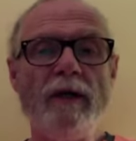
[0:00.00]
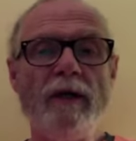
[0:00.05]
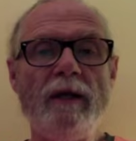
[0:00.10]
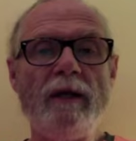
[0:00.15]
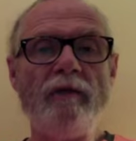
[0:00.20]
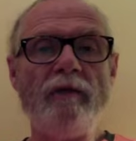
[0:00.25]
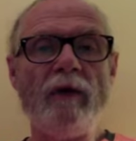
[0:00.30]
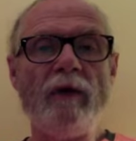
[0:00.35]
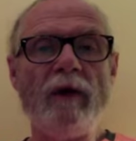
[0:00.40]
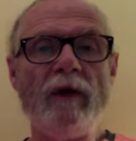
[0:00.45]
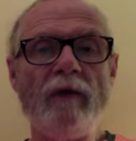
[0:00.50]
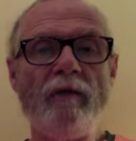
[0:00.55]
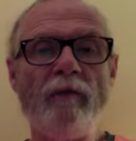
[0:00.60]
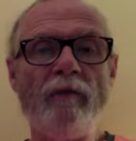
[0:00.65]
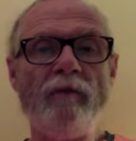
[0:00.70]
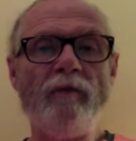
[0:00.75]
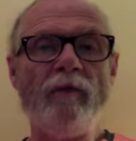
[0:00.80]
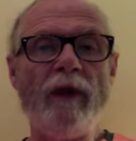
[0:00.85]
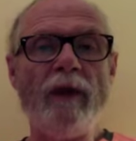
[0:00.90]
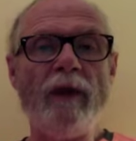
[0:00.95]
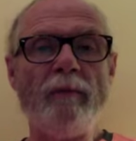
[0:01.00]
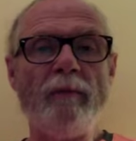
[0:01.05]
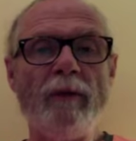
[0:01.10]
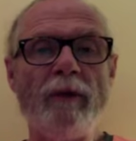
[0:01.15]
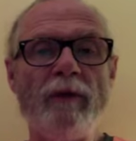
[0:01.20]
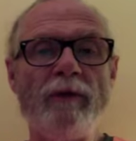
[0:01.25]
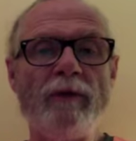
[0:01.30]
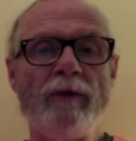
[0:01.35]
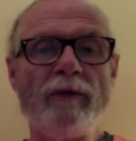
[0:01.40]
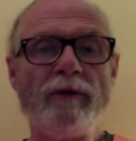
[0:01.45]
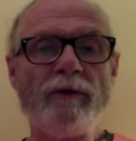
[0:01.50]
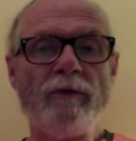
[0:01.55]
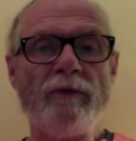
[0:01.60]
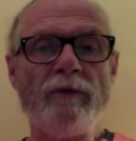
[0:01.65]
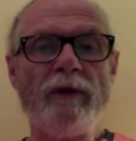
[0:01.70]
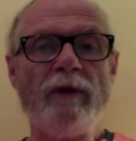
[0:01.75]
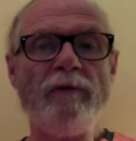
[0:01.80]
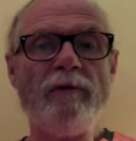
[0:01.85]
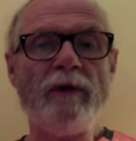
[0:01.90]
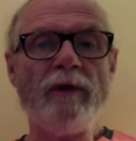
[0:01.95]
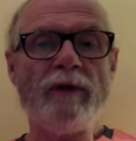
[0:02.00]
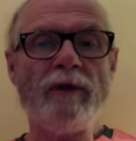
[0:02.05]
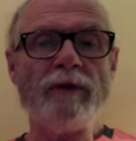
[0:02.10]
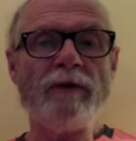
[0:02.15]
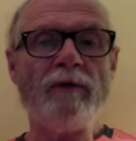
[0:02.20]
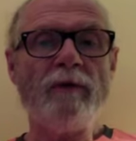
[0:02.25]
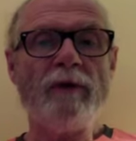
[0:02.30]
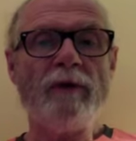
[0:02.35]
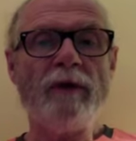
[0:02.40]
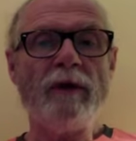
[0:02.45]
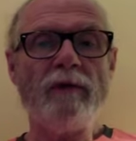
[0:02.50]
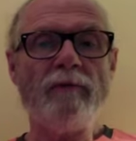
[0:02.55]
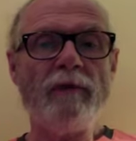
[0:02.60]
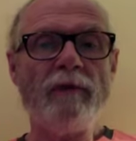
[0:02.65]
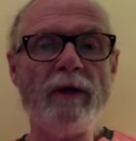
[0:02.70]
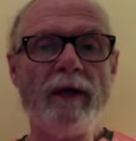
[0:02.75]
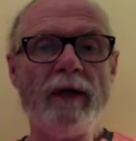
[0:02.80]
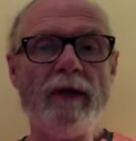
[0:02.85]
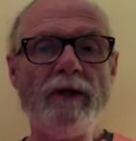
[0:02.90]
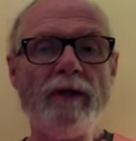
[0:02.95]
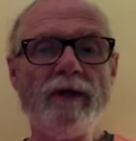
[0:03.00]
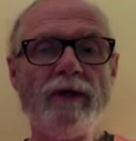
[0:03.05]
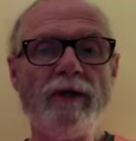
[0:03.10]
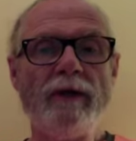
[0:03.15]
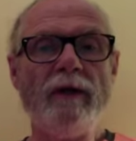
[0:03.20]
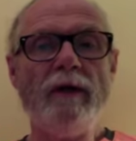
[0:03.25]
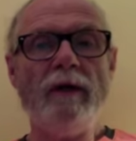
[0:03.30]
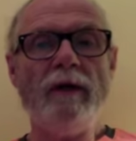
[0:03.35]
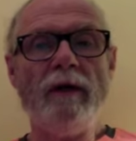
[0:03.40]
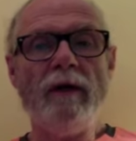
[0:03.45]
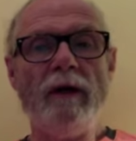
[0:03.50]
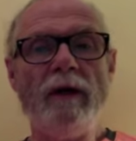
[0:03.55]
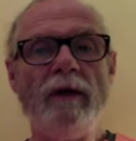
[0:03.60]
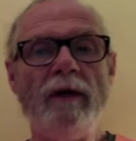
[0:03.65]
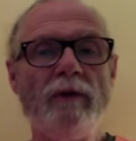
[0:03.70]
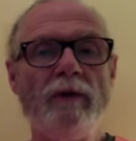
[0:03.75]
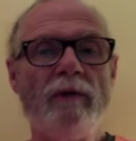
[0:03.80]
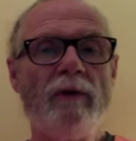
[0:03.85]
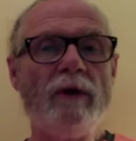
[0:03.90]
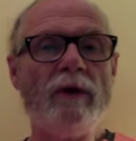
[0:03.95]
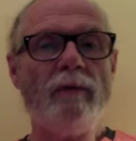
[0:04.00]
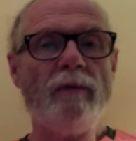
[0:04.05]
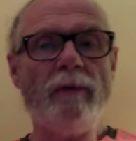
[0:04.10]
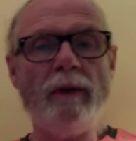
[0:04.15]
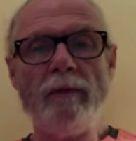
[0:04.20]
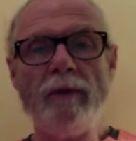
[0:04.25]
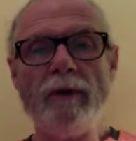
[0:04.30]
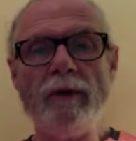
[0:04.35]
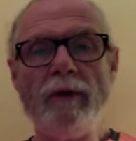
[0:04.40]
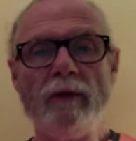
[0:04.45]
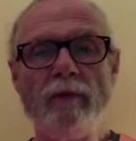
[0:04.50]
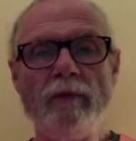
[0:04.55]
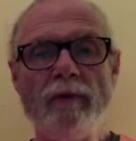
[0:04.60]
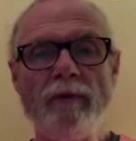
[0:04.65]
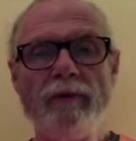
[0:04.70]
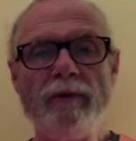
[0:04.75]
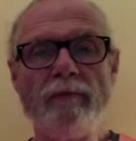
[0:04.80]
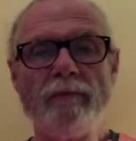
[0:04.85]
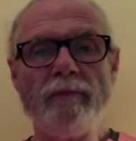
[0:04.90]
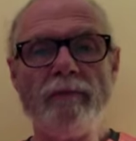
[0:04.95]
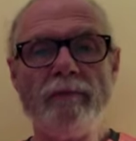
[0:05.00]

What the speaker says: if a family that you live in is going on vacation, are you going to be able to go with them?